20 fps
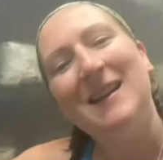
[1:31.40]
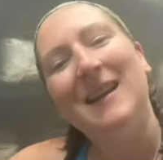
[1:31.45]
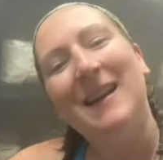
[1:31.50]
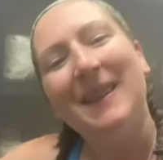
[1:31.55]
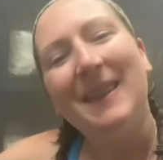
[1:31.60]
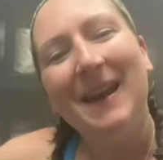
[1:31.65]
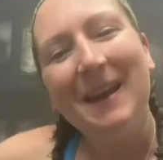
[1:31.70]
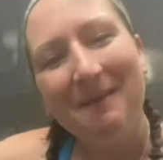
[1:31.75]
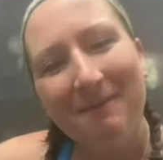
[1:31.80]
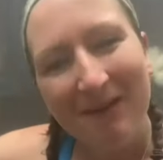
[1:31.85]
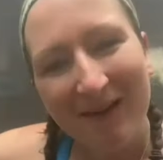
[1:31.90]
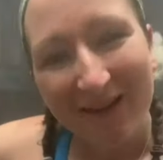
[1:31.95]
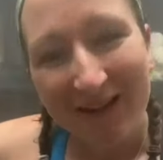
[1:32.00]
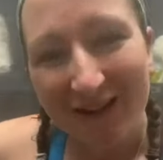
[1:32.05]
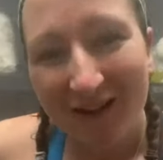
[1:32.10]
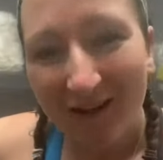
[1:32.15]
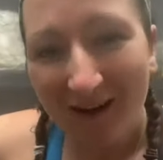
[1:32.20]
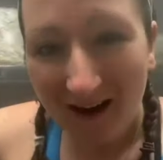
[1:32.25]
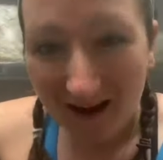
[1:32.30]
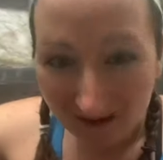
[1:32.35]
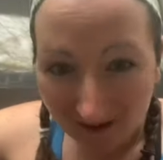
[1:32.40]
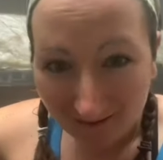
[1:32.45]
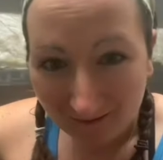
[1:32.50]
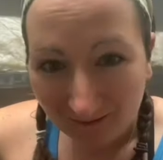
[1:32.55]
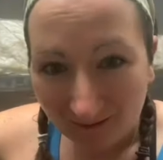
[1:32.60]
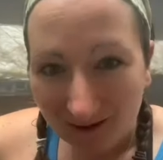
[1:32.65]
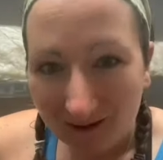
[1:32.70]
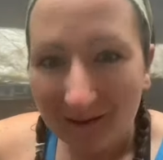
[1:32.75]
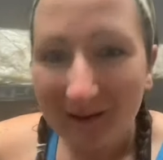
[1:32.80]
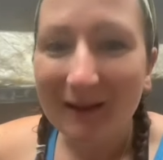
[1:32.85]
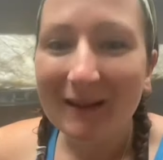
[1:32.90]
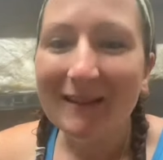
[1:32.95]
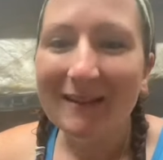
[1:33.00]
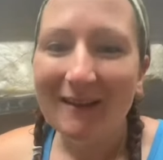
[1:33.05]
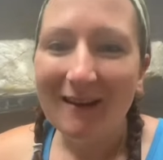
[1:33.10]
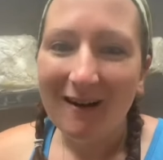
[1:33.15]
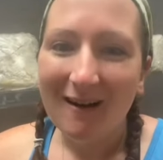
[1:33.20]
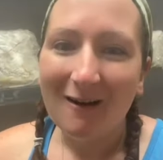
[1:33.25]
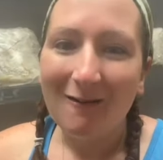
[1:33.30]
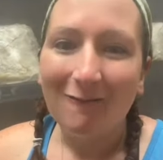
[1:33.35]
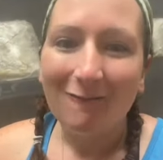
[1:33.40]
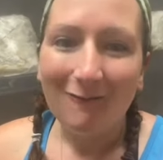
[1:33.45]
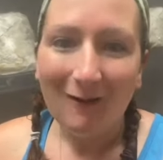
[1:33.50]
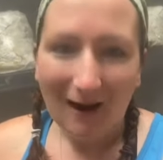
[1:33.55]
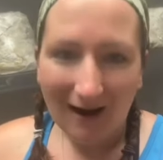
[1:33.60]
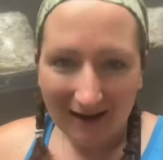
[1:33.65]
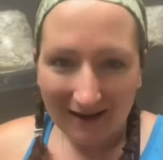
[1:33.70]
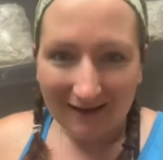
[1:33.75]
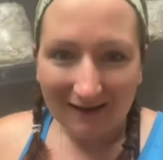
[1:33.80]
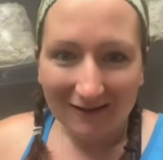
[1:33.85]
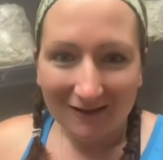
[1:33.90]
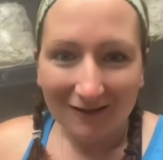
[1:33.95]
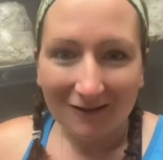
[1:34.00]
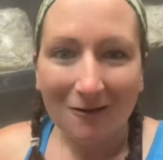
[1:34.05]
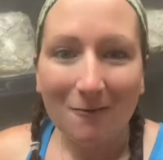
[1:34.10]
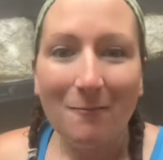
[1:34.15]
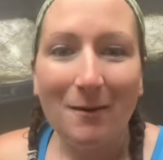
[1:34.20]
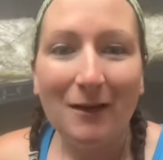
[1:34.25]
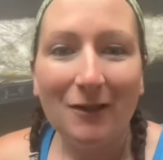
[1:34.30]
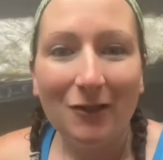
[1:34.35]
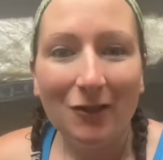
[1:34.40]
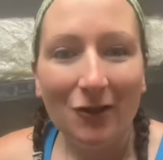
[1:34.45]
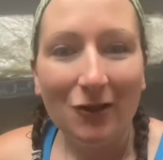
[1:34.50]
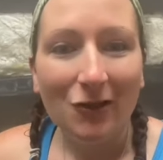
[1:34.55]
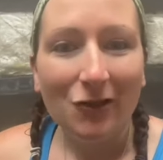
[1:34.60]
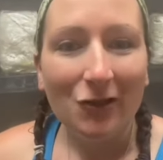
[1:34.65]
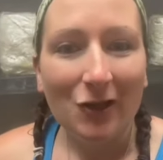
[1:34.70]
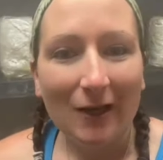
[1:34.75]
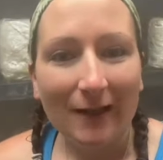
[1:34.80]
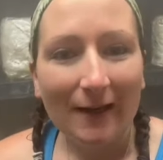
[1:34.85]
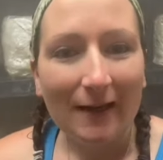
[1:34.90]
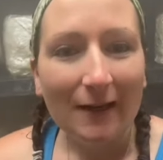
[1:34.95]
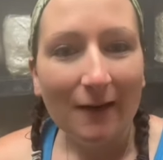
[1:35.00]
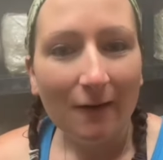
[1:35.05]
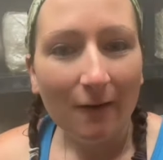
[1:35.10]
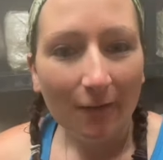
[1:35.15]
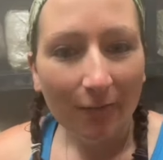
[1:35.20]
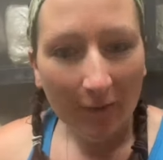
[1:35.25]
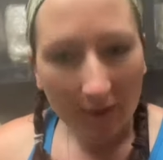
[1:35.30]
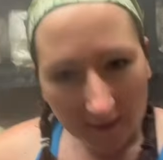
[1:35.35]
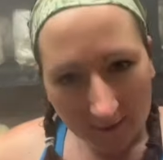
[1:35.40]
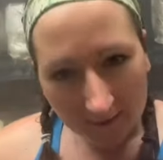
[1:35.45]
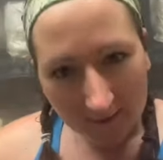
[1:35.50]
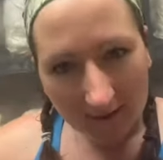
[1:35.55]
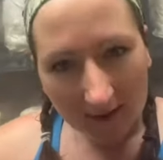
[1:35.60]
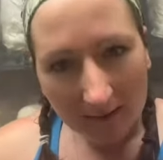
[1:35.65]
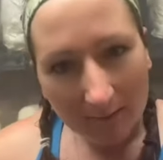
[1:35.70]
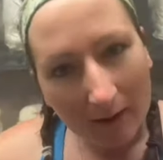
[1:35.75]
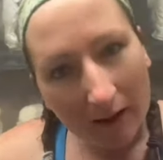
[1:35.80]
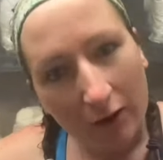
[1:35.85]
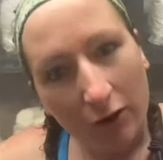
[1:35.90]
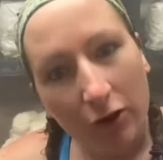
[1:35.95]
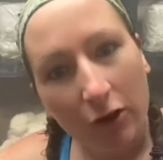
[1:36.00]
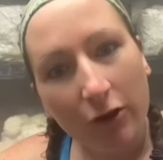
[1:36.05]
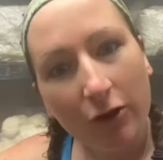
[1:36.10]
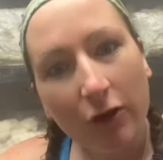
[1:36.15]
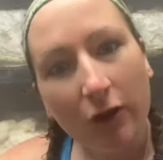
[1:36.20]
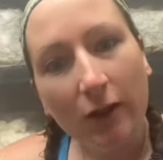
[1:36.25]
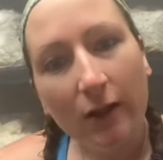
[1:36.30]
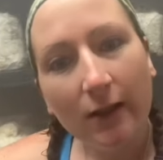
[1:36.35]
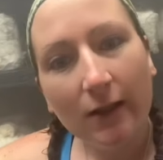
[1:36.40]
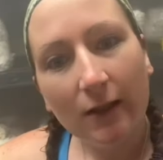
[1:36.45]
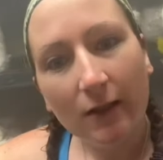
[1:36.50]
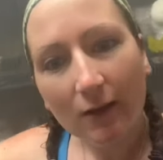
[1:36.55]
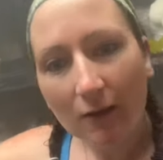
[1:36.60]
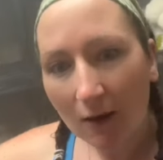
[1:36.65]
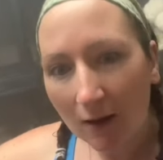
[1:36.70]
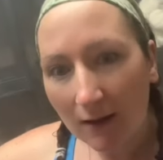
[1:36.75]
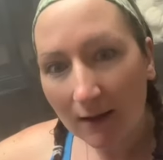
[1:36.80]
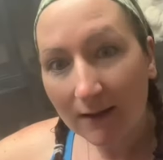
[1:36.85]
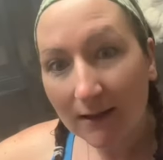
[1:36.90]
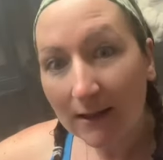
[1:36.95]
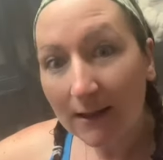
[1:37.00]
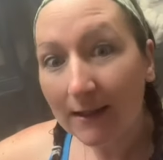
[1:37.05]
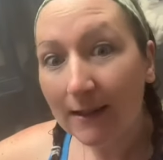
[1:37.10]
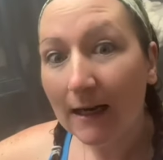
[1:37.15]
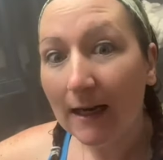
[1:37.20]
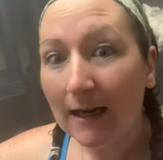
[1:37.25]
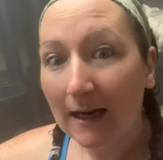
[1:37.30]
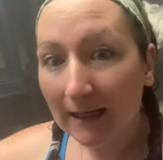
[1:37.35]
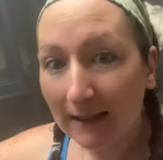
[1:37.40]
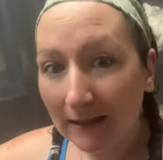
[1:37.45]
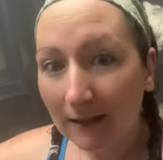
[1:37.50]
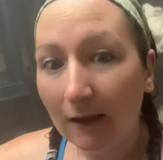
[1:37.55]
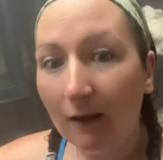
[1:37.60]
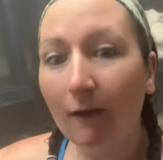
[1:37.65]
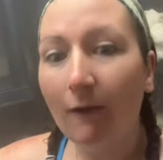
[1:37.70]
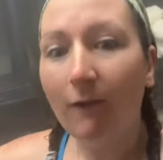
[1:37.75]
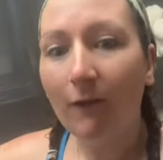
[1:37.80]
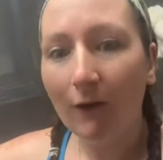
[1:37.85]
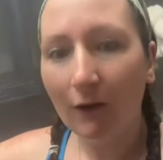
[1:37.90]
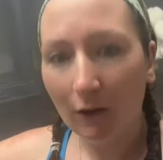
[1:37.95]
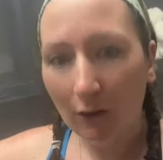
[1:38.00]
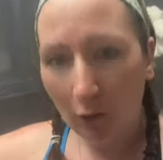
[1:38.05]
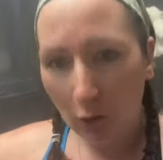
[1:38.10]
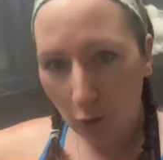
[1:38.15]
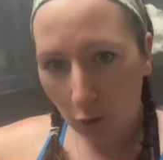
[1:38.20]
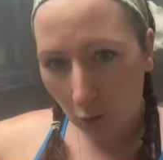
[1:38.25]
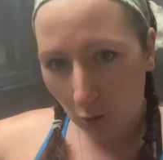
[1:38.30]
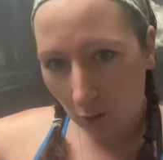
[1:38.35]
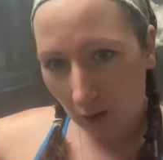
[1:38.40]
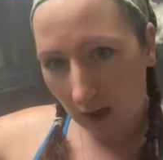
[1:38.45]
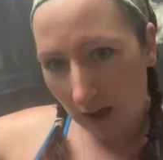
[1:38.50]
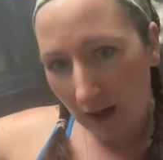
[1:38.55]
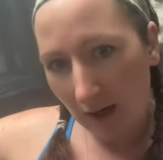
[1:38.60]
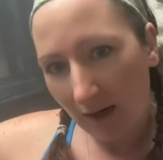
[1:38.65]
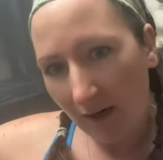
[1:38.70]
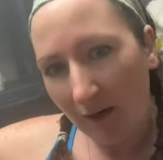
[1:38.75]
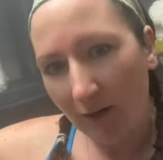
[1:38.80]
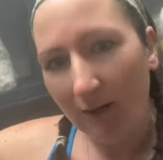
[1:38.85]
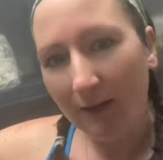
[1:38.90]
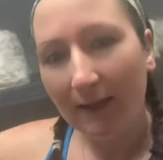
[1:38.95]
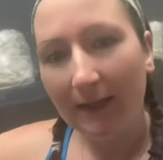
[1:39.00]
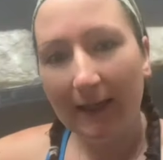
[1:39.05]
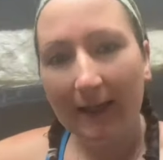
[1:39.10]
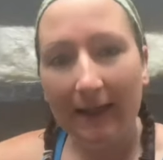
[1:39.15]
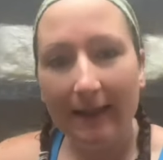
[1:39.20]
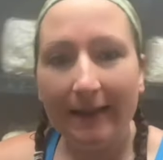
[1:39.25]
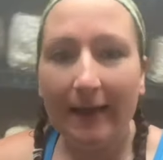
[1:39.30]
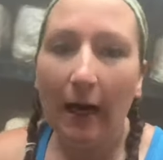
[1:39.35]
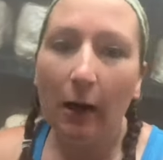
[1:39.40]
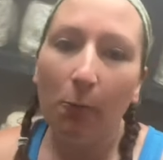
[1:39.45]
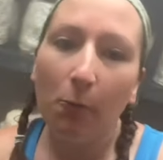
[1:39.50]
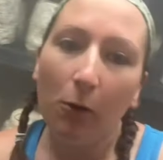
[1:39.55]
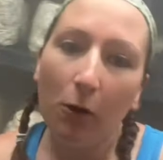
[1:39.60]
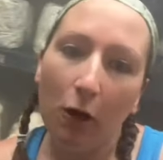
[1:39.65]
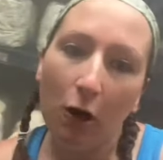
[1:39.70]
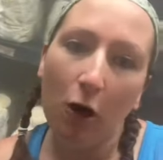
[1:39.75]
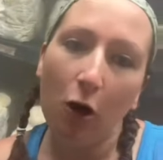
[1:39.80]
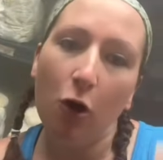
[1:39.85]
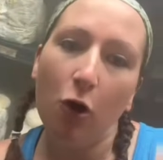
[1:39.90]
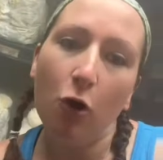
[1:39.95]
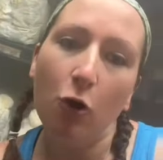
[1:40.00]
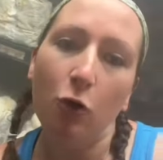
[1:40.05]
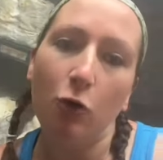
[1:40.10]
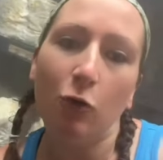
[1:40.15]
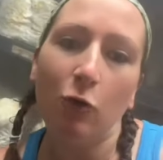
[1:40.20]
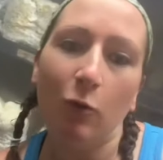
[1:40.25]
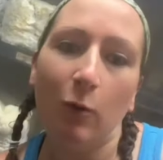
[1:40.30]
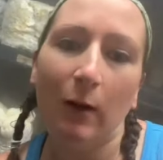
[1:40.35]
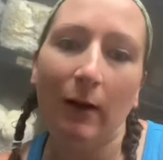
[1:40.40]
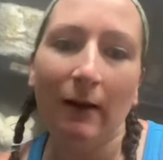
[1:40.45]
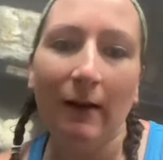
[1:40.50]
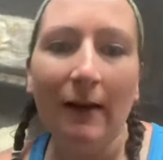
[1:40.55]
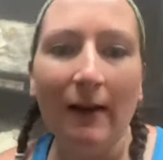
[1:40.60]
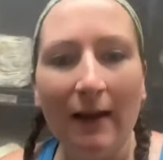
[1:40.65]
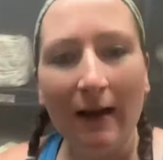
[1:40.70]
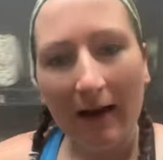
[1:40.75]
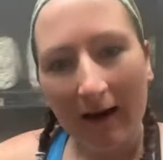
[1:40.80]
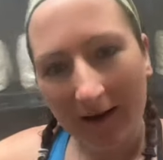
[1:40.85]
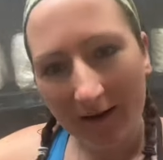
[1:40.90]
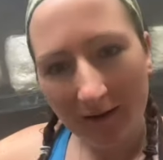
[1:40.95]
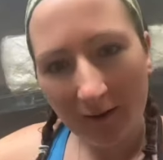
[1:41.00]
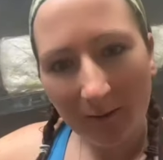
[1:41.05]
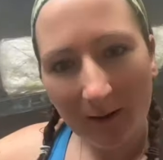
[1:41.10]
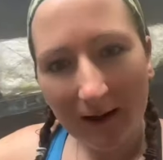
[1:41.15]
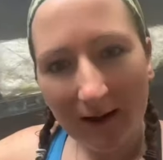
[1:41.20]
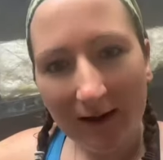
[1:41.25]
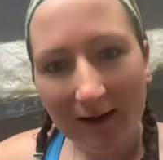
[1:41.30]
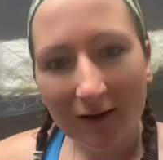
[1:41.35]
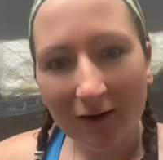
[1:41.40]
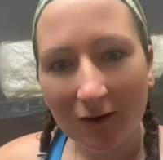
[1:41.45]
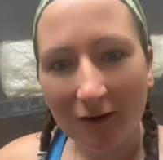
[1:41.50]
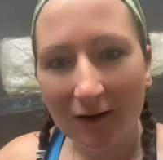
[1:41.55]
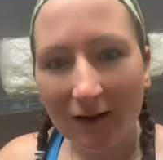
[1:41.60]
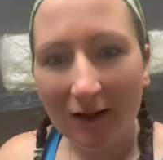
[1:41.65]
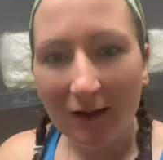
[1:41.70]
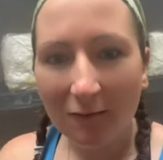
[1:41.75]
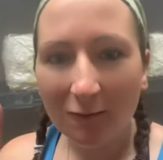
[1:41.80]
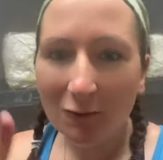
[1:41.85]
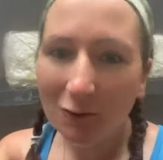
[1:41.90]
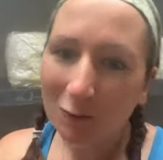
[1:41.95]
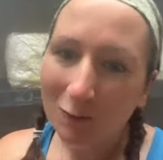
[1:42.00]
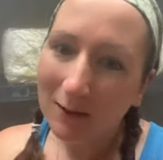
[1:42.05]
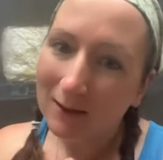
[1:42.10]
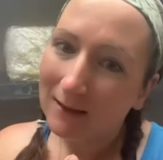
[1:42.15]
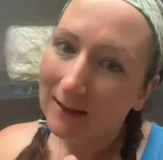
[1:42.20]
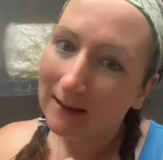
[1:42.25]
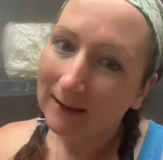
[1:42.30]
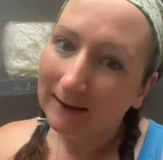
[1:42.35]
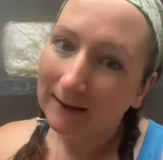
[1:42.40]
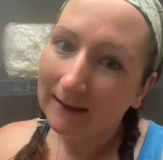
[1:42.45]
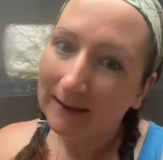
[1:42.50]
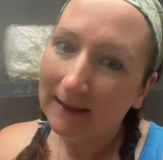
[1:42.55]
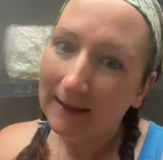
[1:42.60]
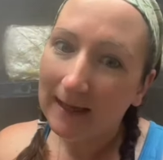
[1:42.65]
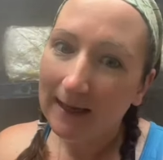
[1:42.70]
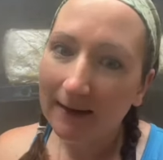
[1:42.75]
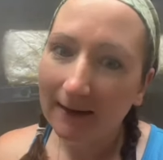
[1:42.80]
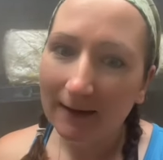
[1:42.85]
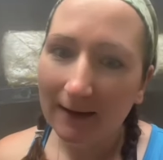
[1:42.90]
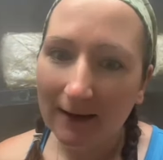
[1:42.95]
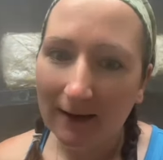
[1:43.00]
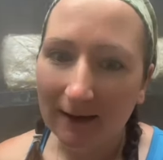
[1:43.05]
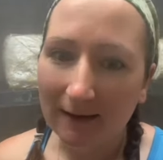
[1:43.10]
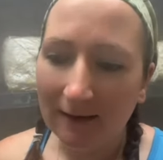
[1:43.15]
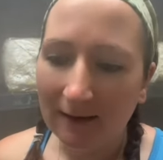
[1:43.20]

That means your airflow is not right. So make sure you're checking your vents and make sure your exhaust is at the floor. Get it down low. Otherwise, your CO2 is not going to get out of there.